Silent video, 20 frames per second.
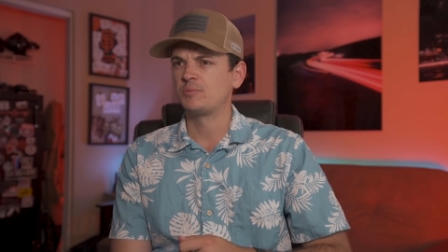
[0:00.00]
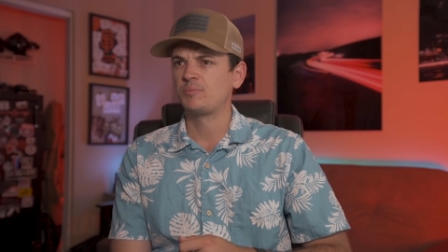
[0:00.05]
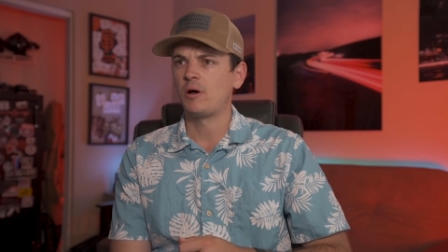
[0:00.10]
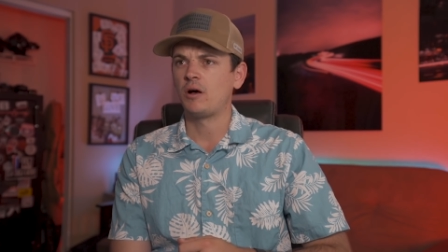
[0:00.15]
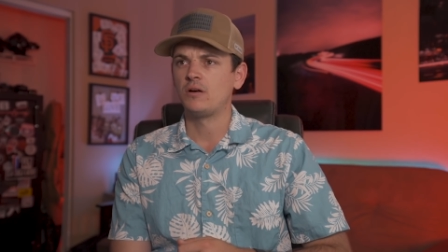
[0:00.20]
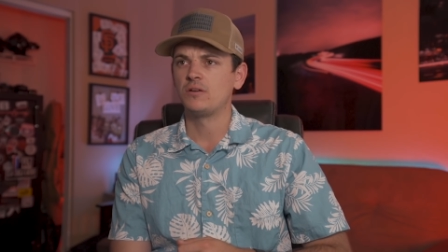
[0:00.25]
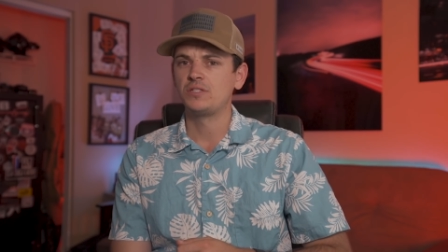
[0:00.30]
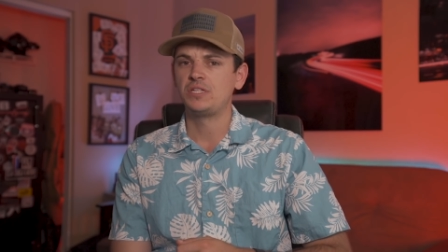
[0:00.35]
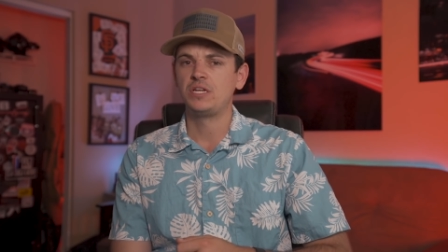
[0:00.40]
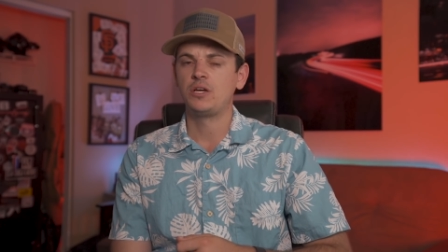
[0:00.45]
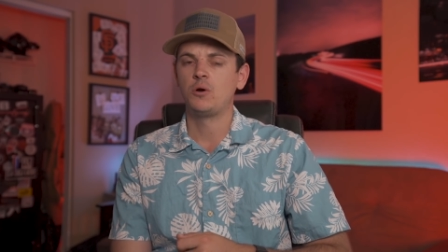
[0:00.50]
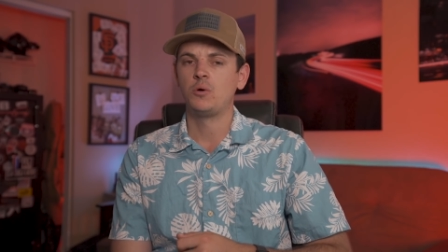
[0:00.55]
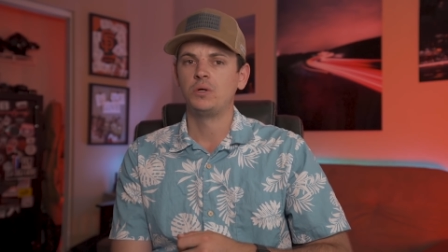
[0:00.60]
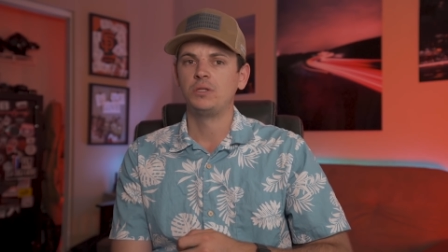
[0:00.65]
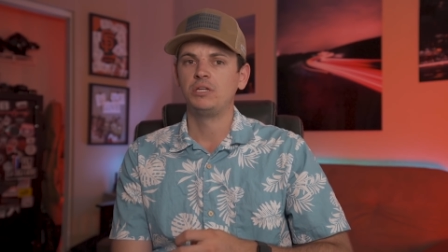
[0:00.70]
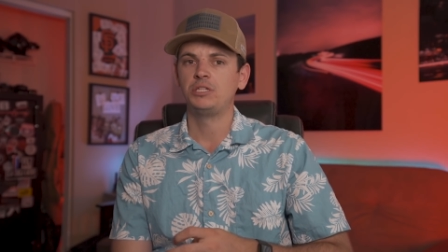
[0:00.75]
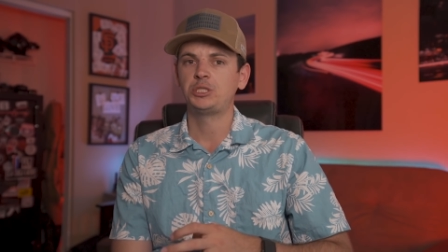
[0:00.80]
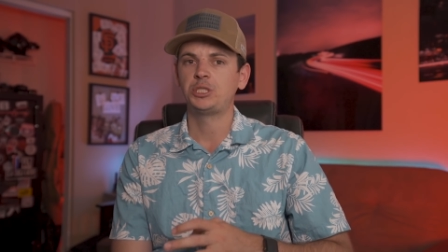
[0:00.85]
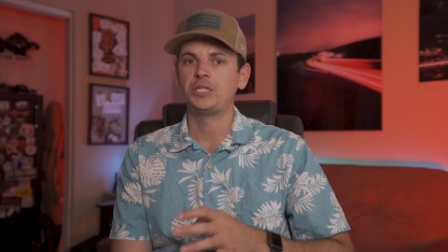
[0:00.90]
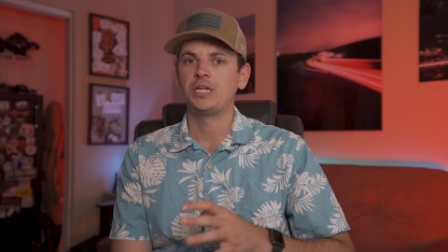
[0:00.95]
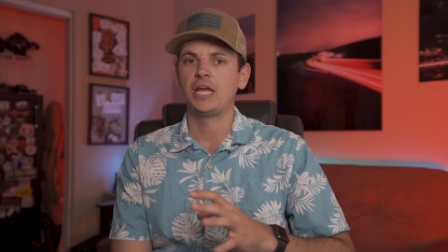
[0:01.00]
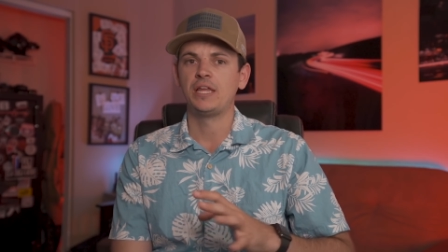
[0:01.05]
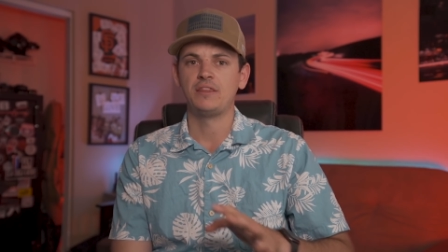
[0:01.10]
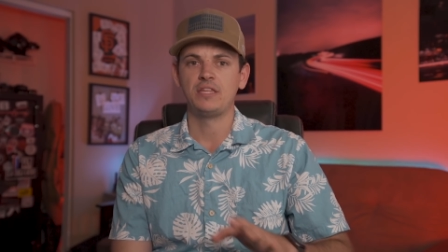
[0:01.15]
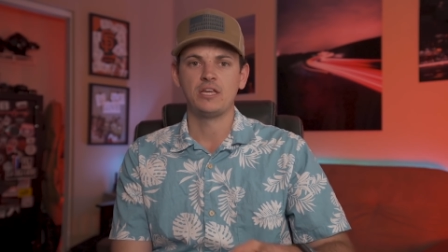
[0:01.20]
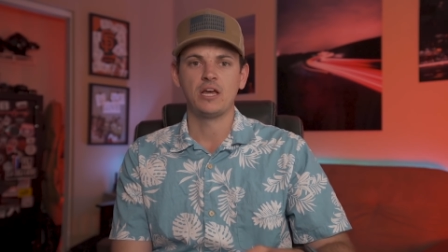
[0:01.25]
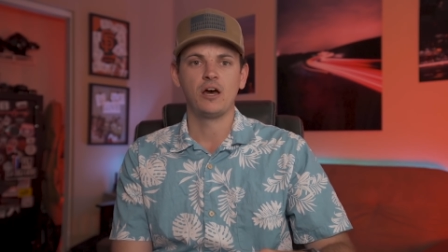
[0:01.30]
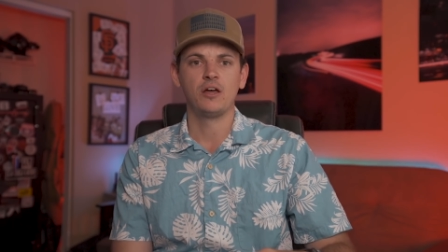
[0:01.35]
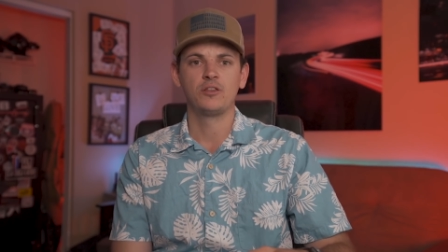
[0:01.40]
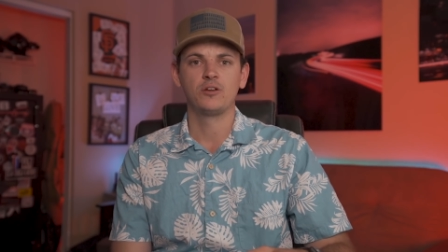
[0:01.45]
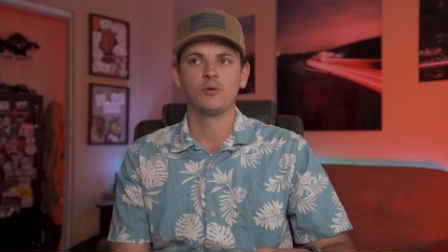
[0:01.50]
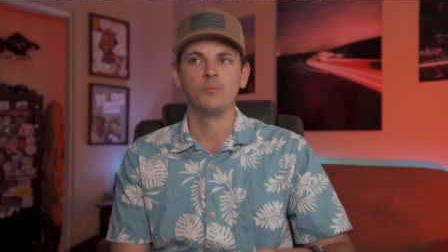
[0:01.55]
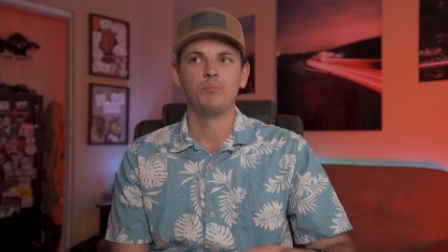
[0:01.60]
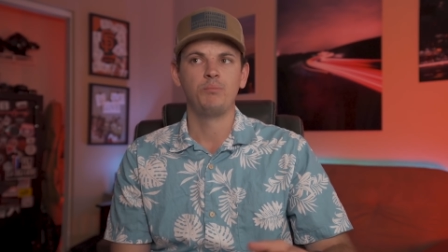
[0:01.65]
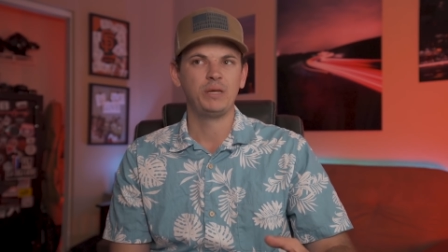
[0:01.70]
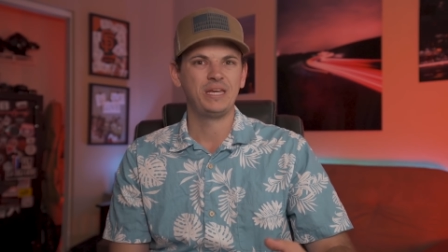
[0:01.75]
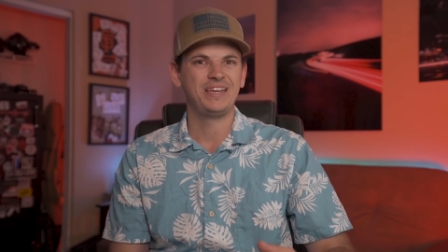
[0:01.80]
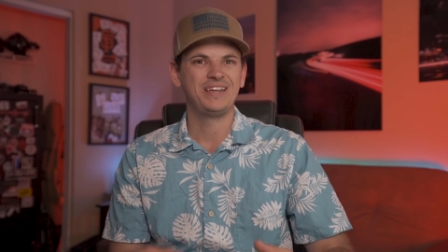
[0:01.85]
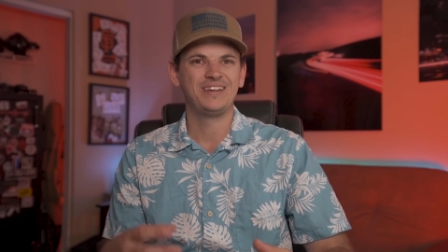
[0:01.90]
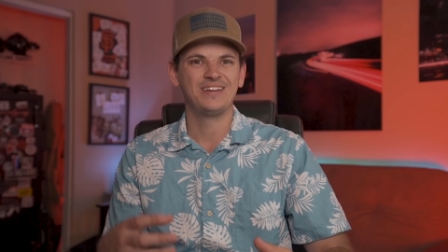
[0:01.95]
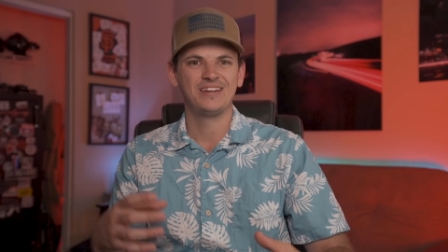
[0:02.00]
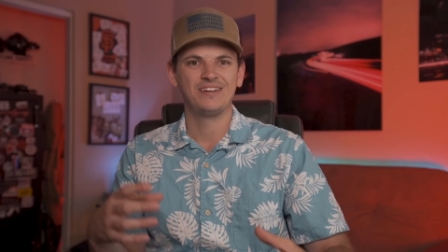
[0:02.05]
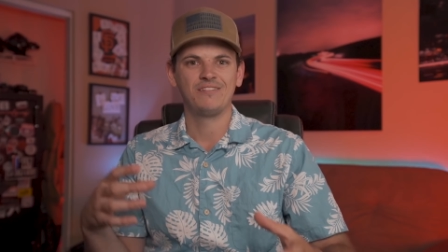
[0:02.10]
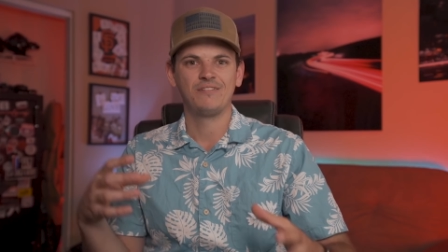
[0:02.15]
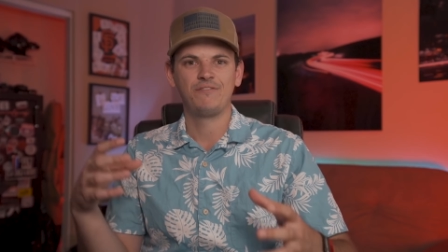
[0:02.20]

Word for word: Policy Coalition and the other big